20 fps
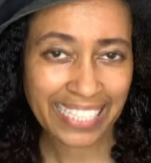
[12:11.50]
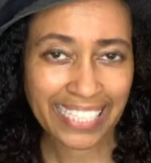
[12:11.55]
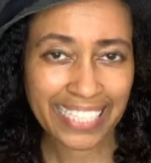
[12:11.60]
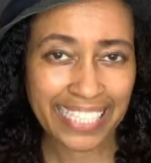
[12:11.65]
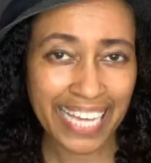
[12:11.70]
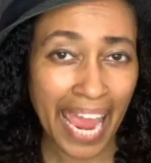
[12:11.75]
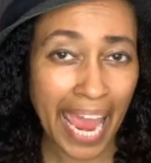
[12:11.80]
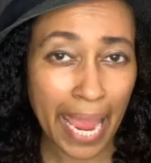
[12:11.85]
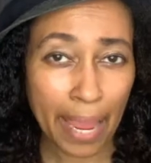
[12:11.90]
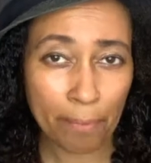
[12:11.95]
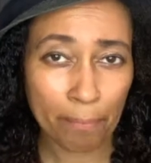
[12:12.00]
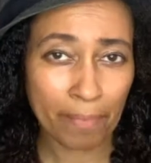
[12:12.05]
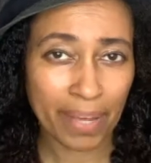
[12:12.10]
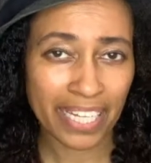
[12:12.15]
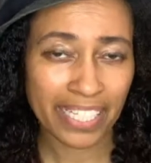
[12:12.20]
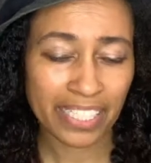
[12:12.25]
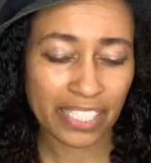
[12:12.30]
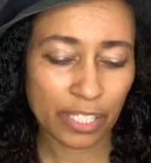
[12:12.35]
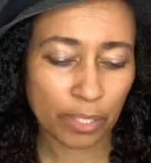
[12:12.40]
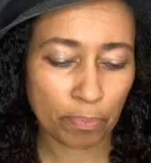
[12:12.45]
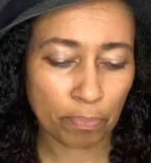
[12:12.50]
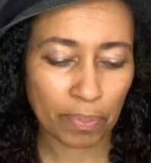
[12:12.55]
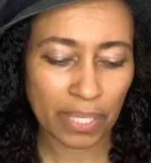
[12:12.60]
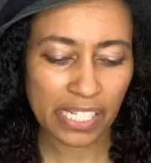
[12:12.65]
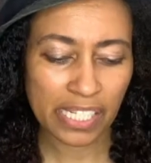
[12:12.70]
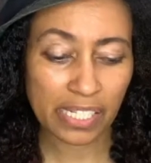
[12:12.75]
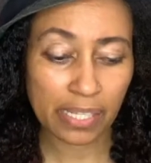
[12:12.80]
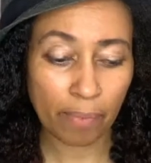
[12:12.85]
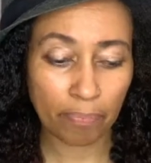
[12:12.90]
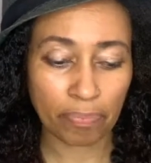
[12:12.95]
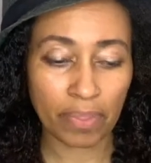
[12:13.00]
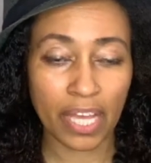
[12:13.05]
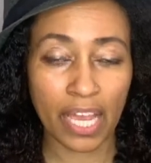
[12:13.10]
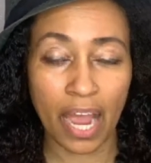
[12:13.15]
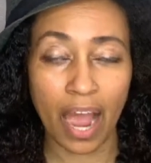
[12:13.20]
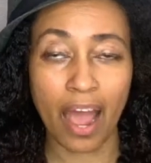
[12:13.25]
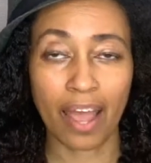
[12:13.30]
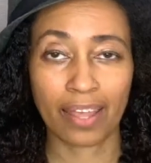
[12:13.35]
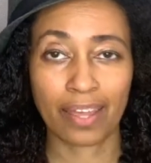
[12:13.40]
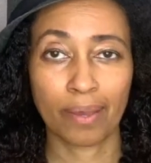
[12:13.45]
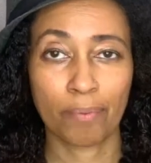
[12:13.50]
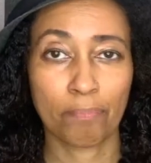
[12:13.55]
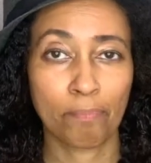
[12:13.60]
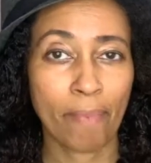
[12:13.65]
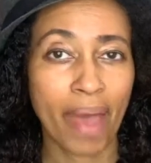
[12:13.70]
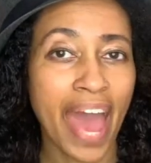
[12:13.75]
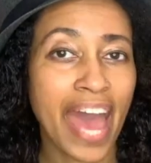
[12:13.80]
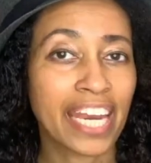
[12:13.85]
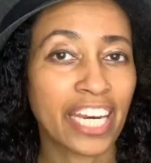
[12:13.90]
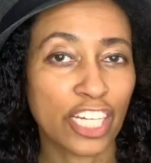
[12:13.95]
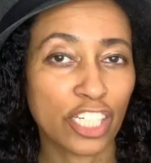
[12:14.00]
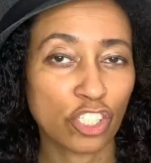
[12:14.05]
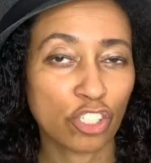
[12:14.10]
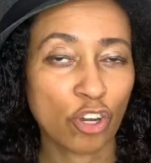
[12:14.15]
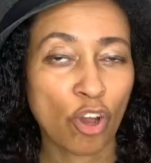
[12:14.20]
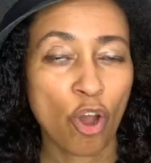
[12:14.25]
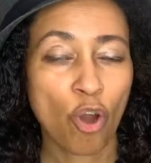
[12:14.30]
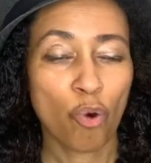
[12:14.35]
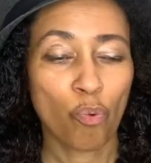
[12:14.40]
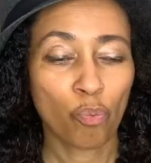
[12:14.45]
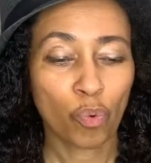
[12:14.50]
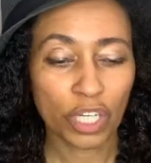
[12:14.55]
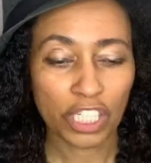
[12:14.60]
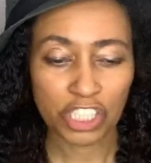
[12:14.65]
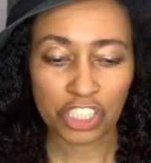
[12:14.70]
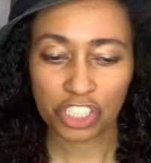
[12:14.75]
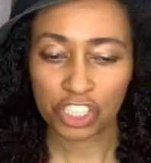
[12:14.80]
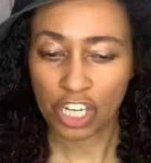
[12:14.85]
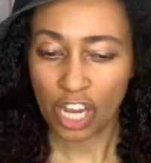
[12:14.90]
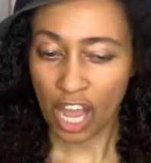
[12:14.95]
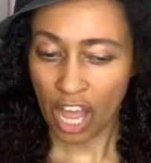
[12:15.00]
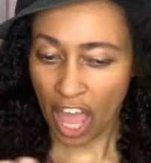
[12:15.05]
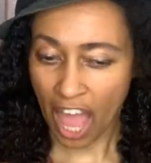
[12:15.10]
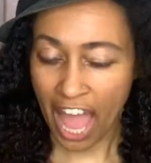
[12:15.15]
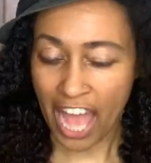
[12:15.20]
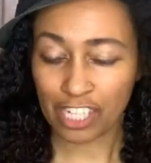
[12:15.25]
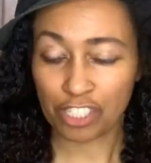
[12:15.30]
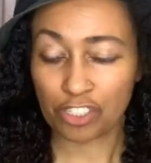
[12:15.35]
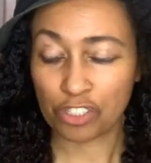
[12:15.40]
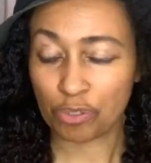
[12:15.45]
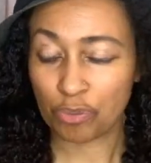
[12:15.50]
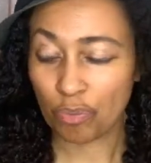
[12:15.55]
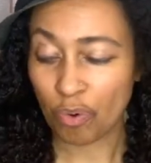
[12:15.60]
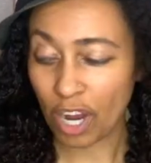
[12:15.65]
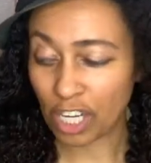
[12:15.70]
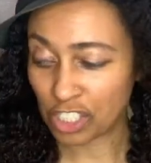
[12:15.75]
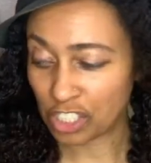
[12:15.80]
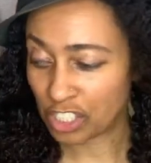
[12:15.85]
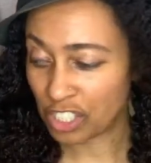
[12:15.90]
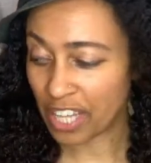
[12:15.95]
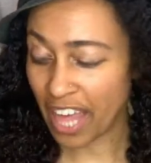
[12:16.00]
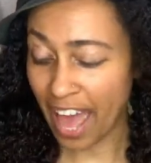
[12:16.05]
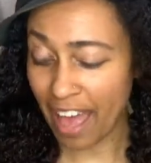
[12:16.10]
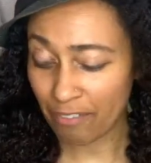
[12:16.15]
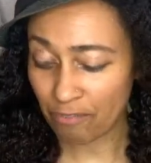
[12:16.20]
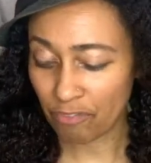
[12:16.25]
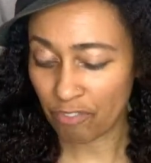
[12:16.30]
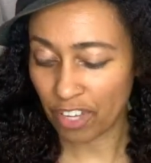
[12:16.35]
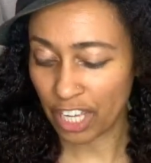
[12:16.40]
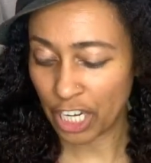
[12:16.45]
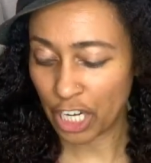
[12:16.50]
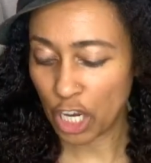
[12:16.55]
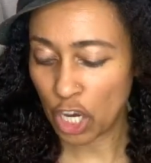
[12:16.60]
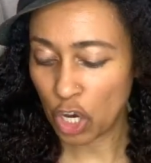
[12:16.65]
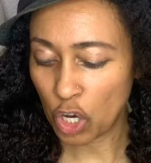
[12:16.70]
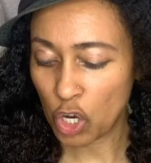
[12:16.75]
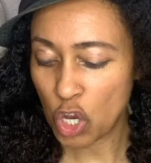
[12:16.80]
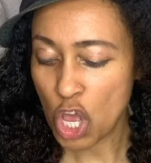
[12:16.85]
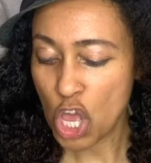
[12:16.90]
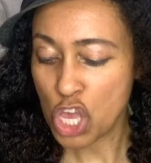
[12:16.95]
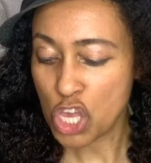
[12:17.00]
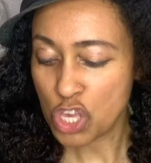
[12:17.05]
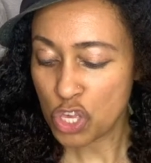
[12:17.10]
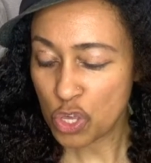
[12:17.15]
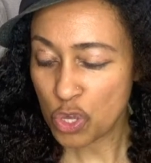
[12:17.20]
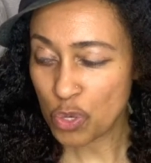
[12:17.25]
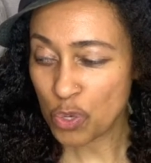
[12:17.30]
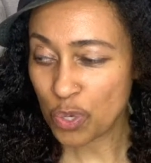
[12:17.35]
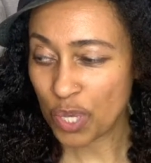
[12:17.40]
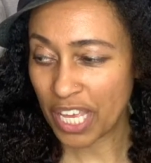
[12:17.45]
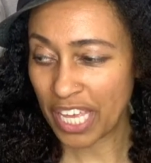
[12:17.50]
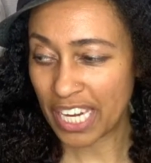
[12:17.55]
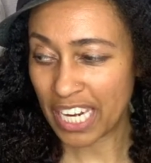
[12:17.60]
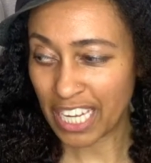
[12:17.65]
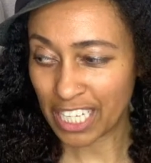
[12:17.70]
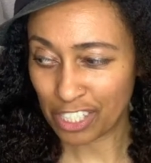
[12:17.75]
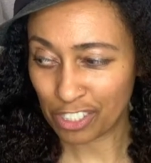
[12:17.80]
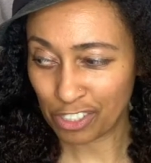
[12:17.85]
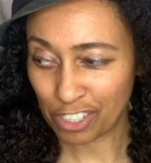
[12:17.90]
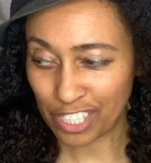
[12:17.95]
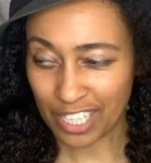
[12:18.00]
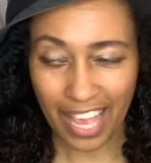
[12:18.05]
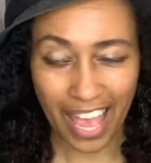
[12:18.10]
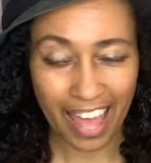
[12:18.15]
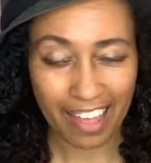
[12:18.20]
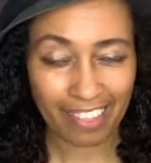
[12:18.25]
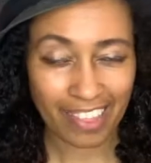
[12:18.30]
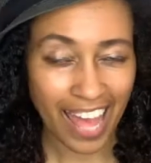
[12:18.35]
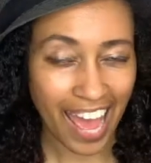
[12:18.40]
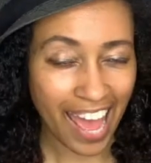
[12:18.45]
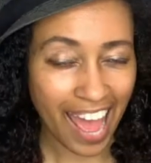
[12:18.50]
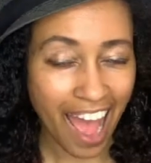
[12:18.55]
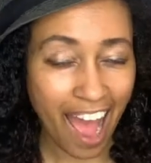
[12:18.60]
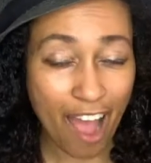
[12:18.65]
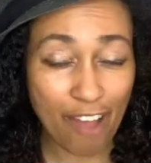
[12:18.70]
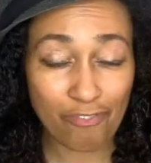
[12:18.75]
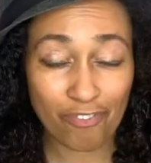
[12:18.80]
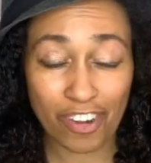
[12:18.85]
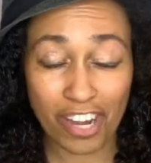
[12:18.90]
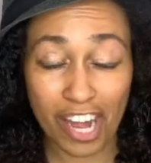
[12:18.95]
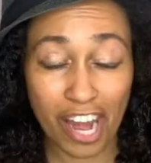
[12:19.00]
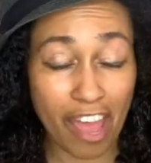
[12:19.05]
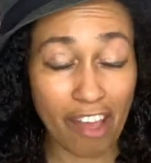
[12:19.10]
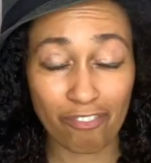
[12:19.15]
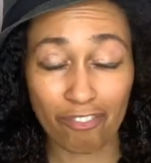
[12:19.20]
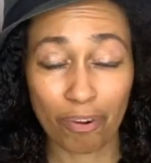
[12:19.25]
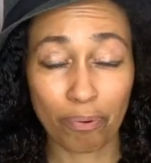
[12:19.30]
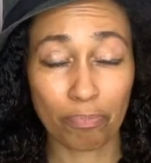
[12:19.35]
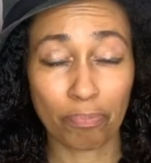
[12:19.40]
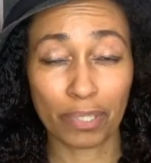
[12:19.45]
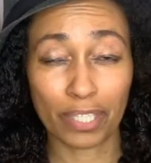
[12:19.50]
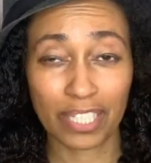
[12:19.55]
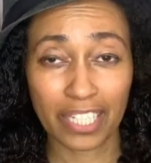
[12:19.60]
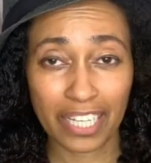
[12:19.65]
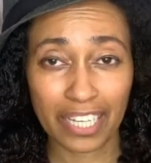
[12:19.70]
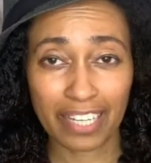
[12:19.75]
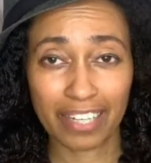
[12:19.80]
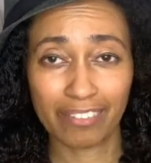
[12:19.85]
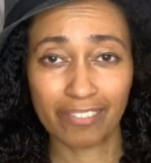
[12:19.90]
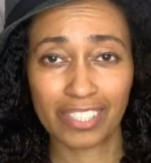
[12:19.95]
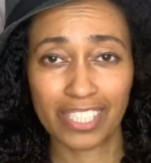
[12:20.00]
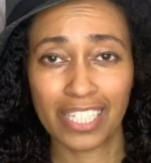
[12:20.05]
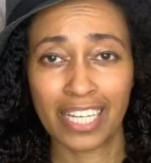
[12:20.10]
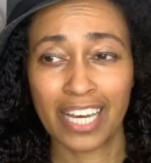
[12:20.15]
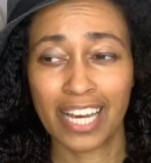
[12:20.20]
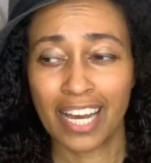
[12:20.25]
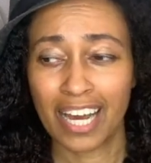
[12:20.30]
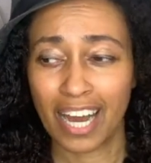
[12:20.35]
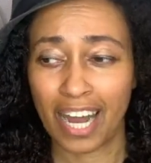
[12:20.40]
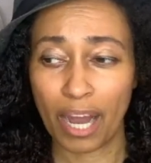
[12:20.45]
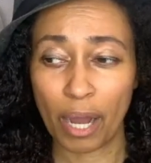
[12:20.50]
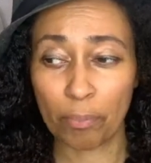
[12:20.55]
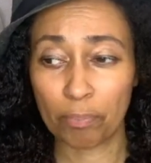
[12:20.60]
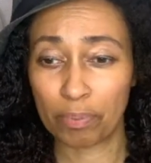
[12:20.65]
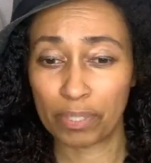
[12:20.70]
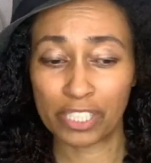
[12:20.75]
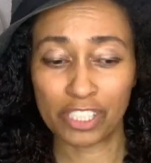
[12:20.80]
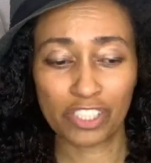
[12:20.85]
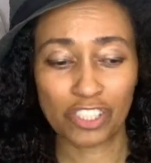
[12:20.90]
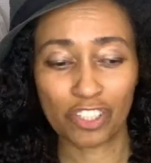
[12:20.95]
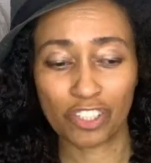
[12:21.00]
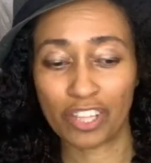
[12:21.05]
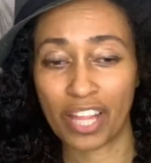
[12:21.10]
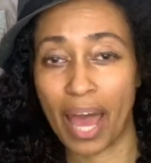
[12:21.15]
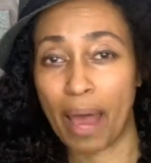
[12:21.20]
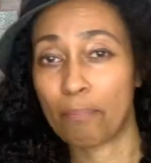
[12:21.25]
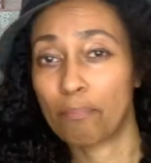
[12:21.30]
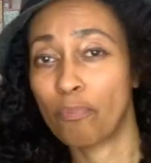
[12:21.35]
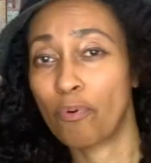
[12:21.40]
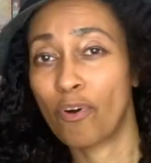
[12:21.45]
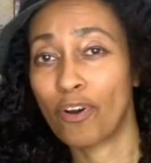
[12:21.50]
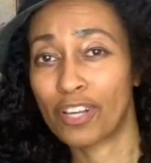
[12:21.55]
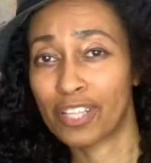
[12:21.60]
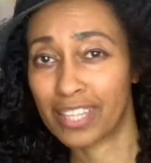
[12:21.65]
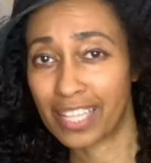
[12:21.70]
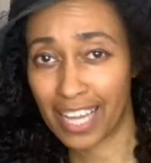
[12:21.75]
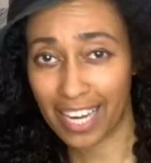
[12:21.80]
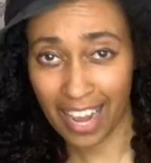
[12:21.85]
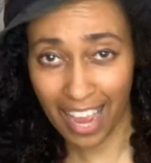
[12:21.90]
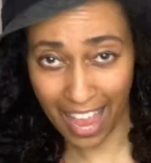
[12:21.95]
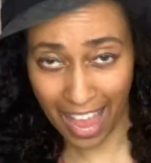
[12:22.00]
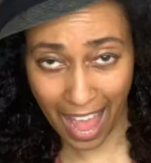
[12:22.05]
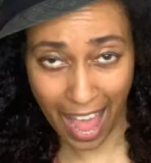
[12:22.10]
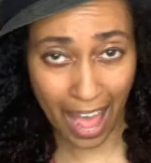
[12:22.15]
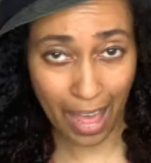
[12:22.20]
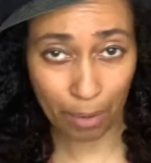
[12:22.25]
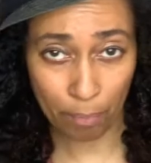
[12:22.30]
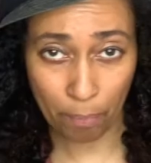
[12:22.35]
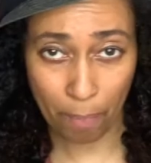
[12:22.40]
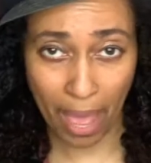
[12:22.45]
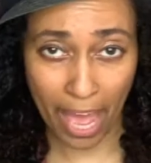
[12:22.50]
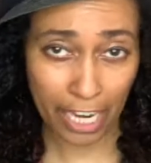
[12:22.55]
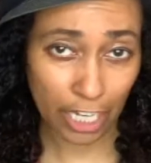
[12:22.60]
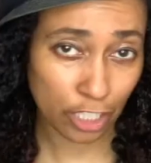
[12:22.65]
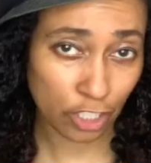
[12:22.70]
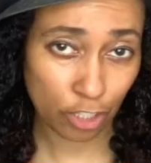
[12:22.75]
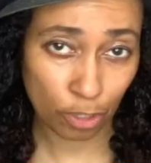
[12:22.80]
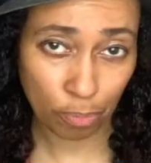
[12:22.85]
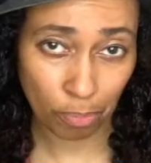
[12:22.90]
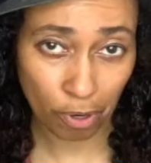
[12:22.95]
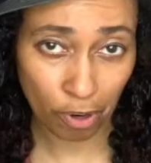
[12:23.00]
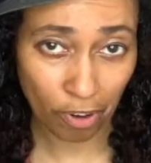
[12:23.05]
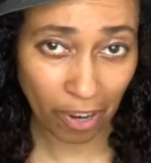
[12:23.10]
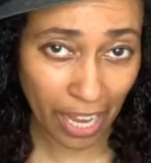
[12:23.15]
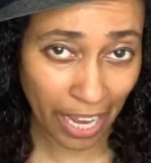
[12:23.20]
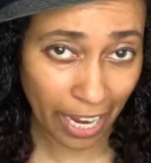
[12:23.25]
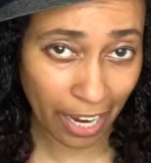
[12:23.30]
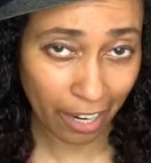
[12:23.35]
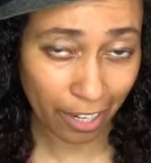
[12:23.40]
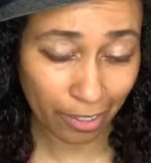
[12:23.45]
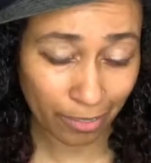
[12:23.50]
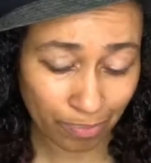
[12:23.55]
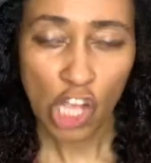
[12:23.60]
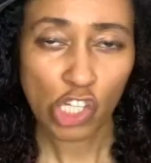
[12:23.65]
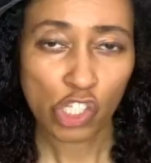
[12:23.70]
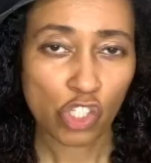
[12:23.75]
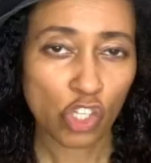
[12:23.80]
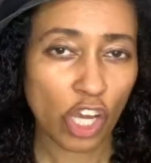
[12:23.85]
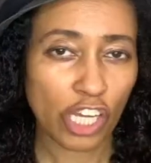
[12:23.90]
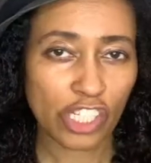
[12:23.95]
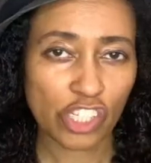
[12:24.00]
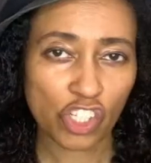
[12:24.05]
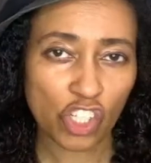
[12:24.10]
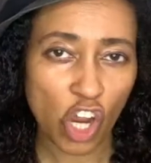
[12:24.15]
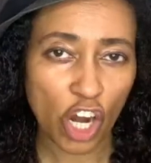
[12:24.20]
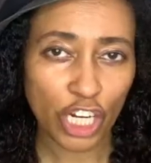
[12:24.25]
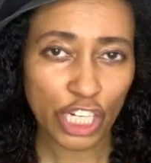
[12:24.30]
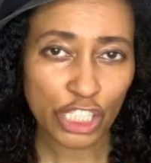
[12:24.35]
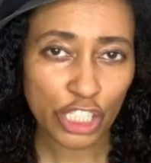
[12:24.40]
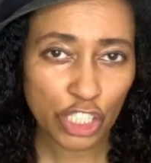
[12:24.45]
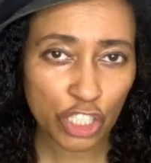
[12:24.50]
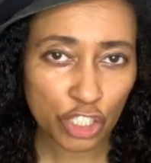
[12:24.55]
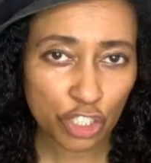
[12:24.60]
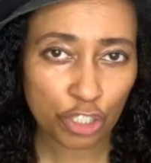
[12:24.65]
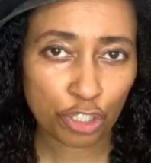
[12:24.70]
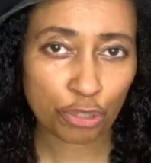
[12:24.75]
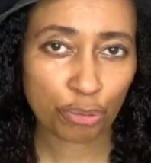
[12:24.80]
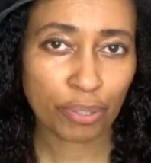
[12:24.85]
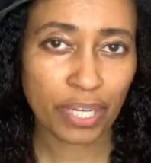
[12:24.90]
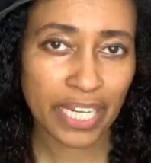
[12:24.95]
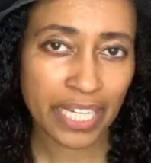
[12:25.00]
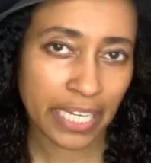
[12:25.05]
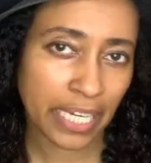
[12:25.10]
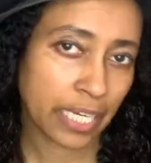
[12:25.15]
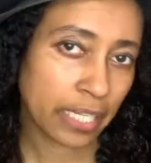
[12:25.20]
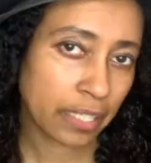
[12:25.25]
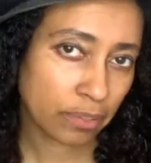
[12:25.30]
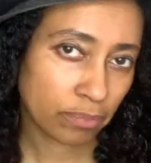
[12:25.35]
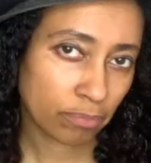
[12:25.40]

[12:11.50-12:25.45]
tame it to be something I can manage, which, as you watch that video, you can understand that I never believed up until that point that I had manageable hair. So I started to treat it